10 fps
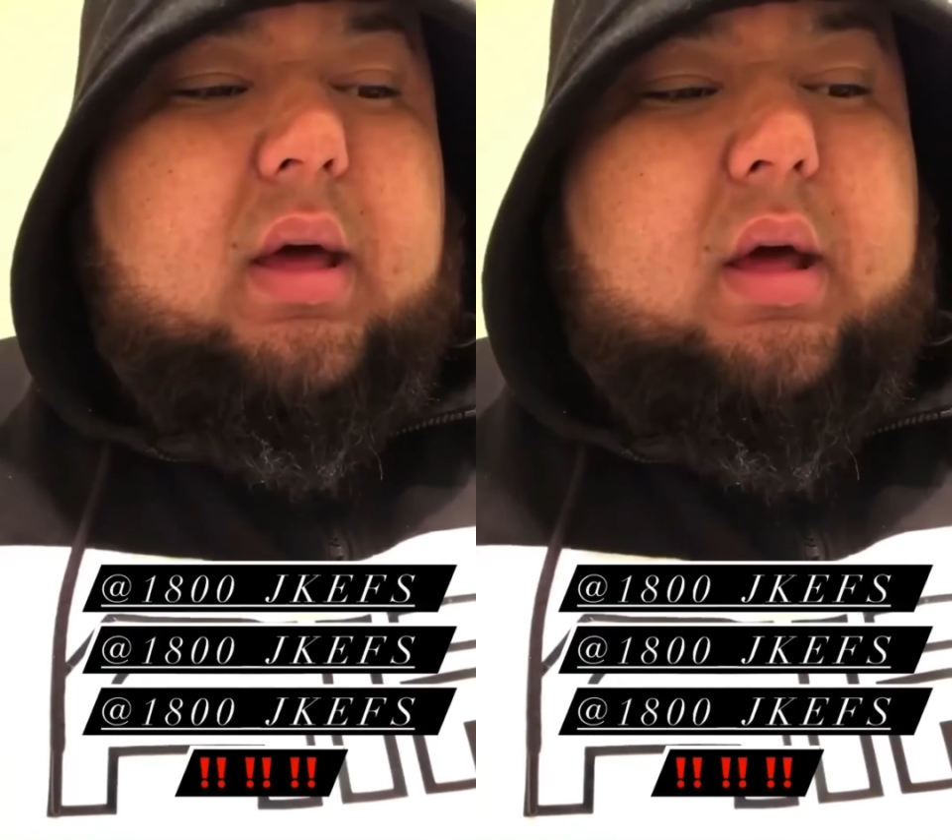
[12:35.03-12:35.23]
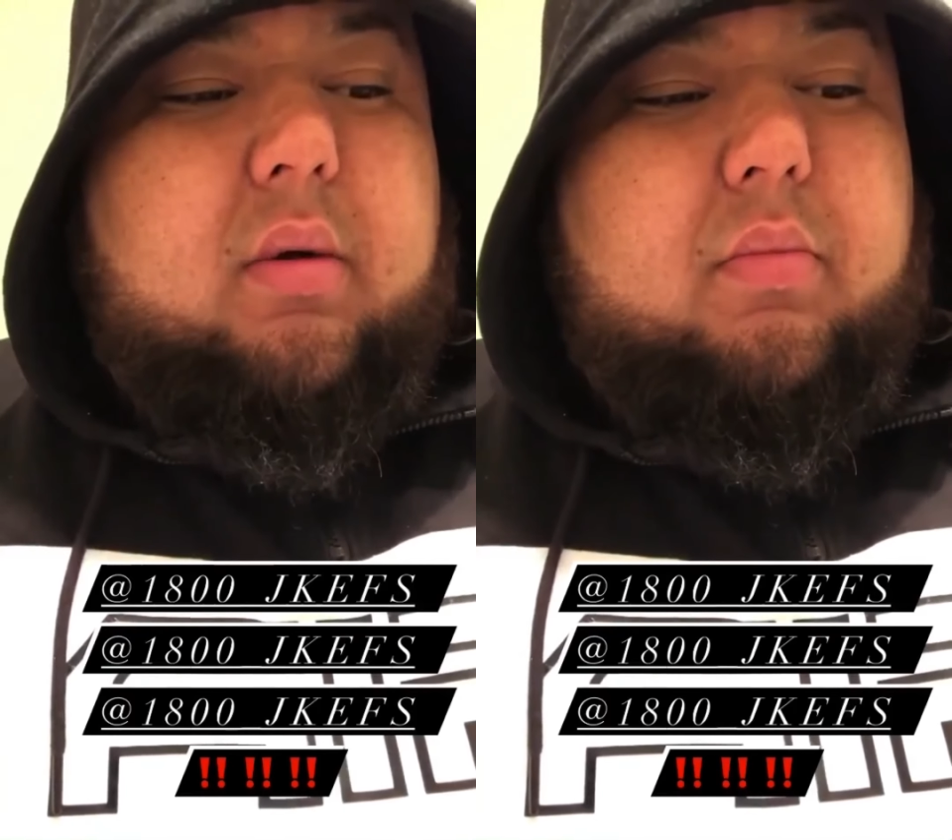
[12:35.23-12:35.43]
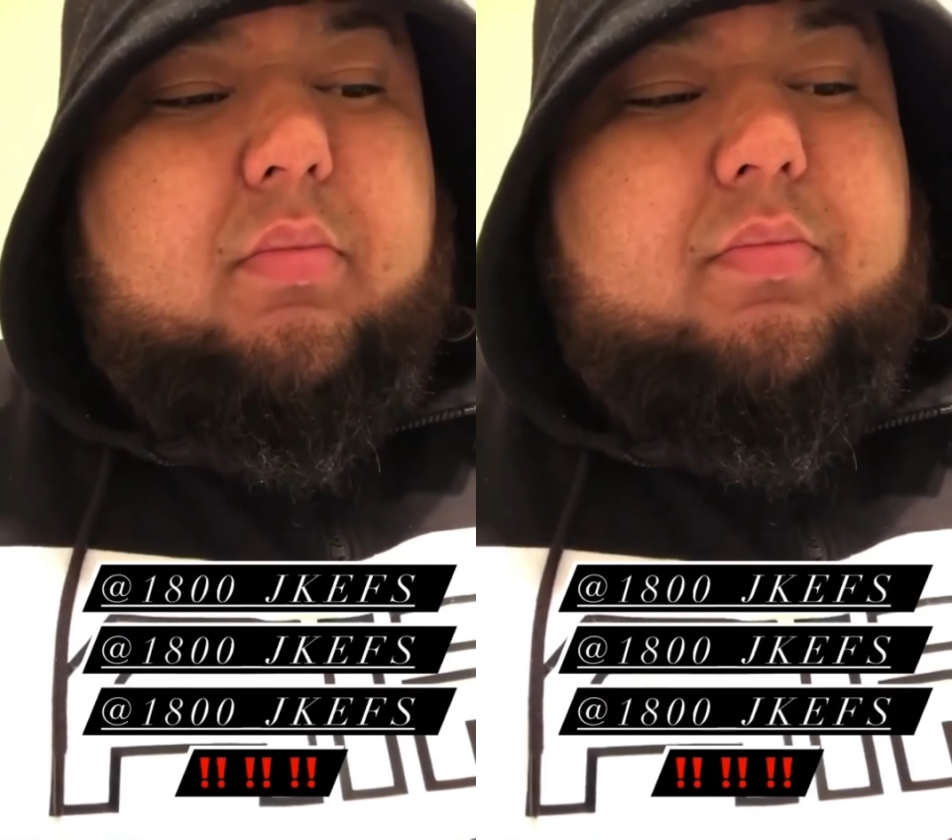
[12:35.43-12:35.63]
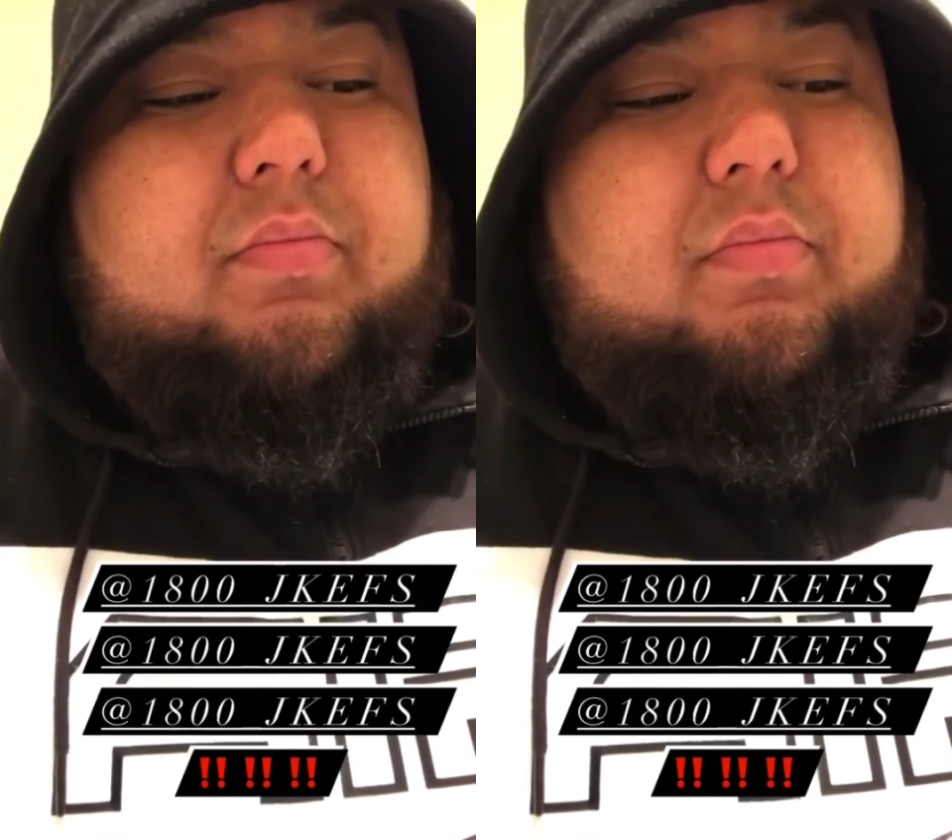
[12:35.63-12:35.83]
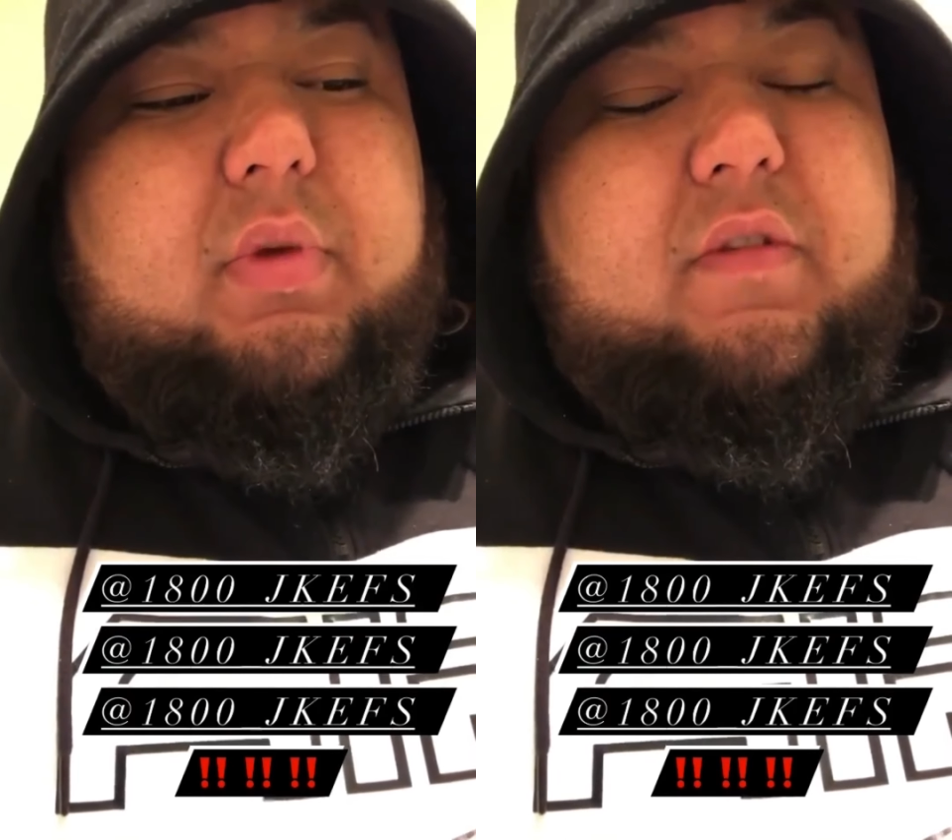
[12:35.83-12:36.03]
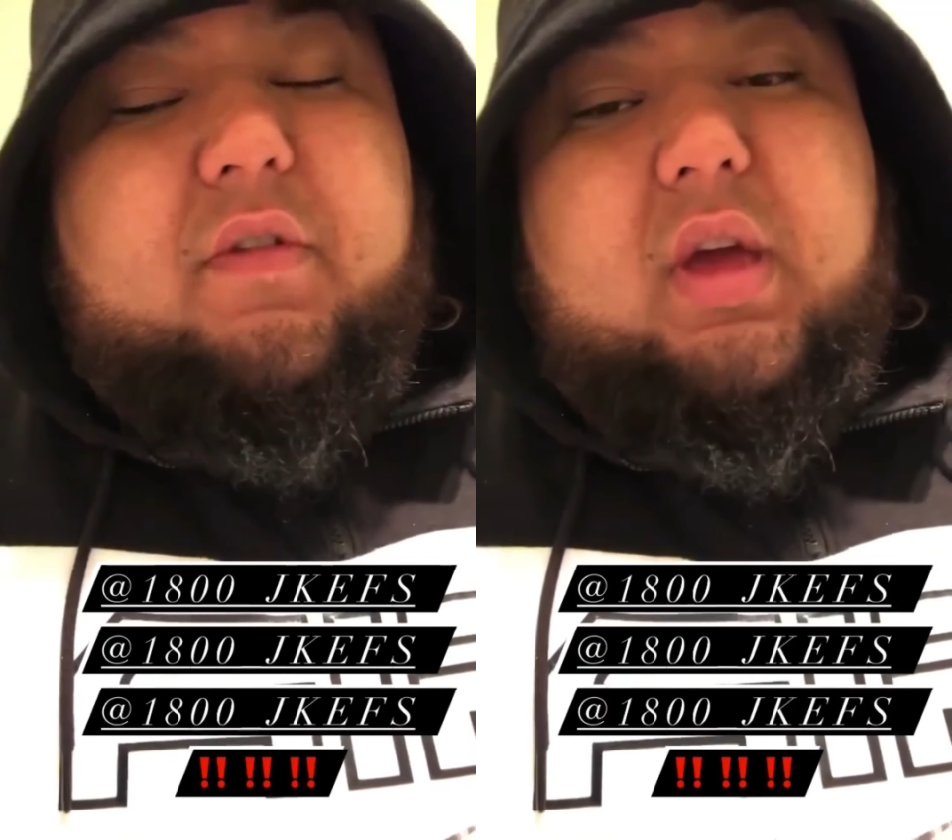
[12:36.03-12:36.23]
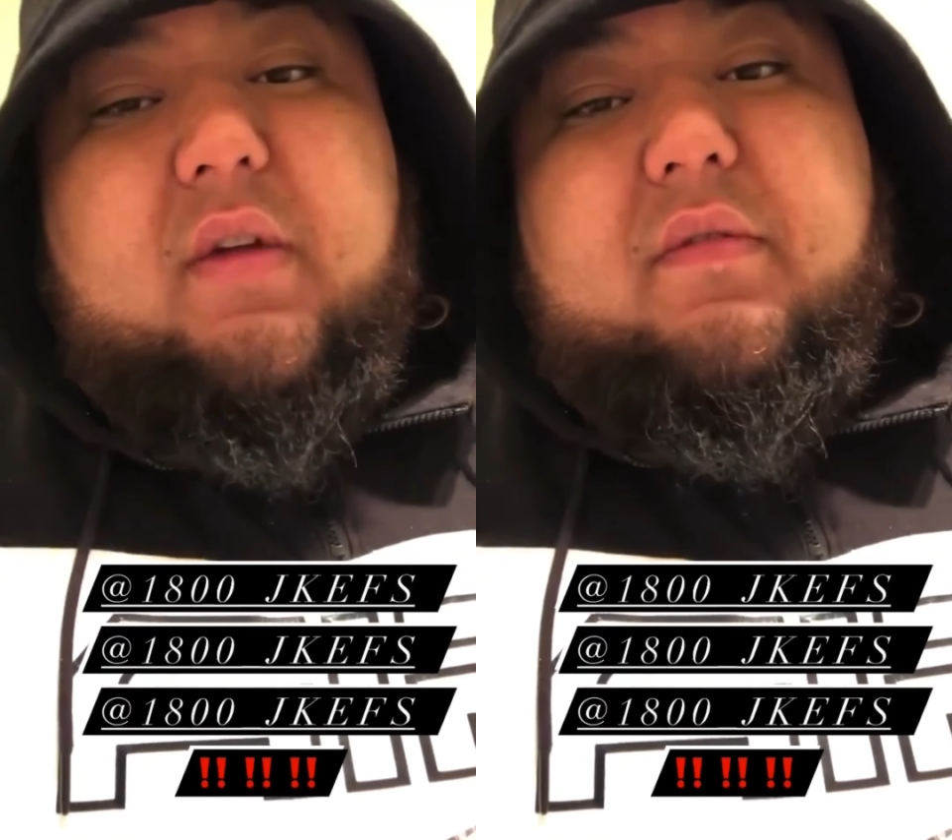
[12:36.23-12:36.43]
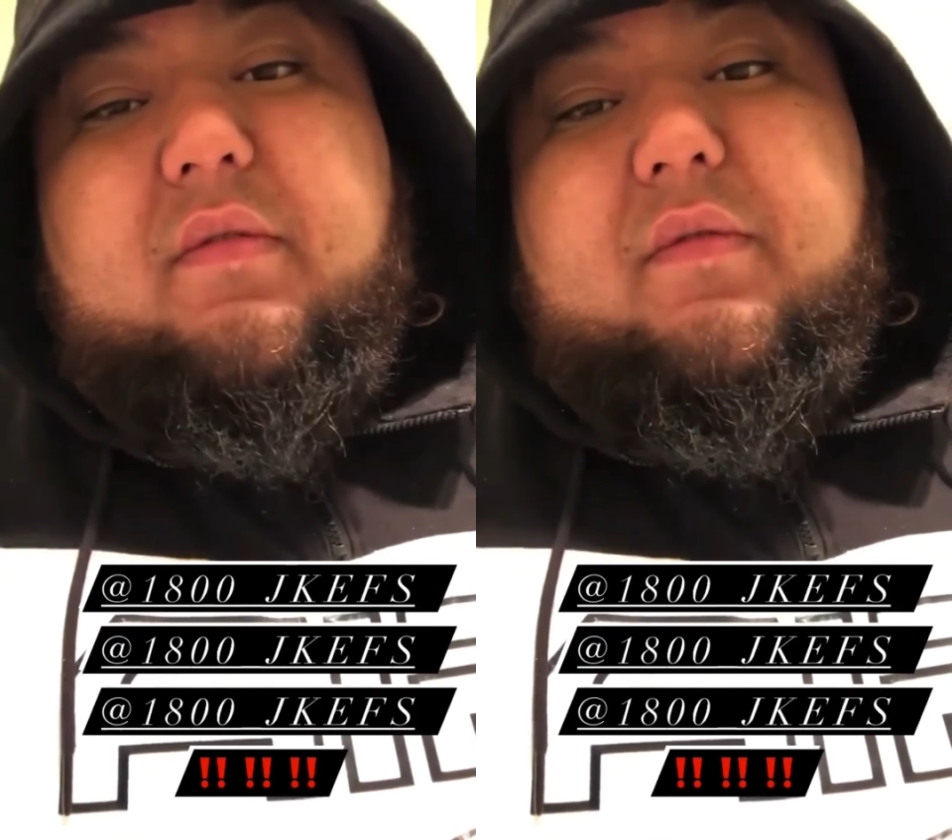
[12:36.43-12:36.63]
um, if you
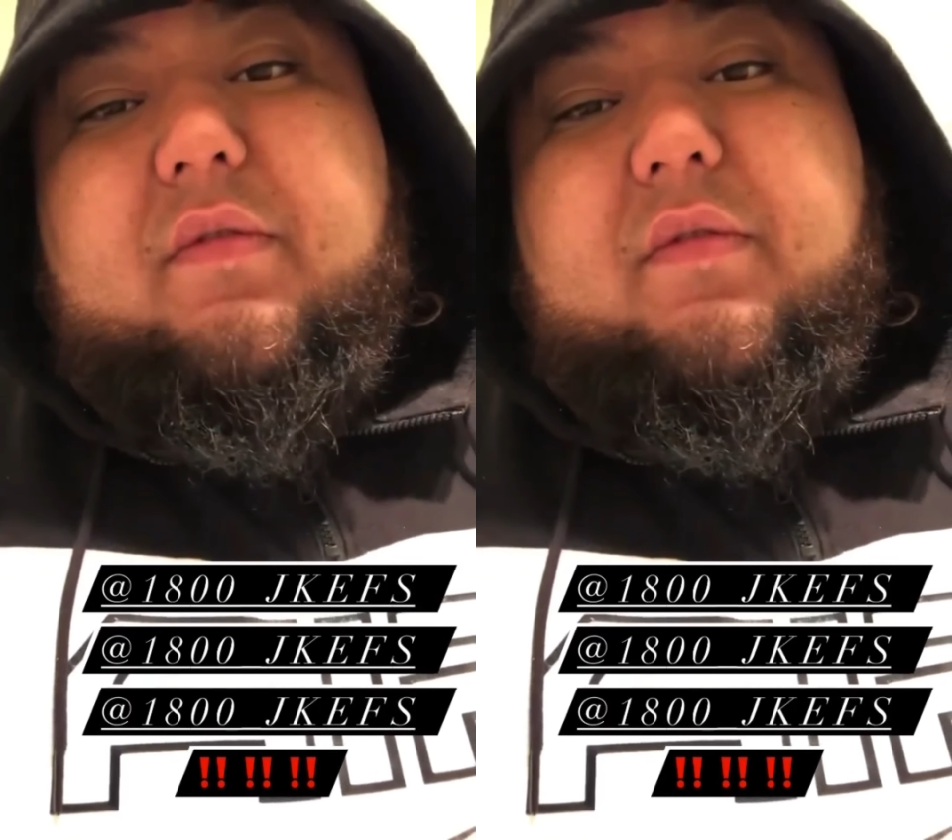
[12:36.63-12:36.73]
haven't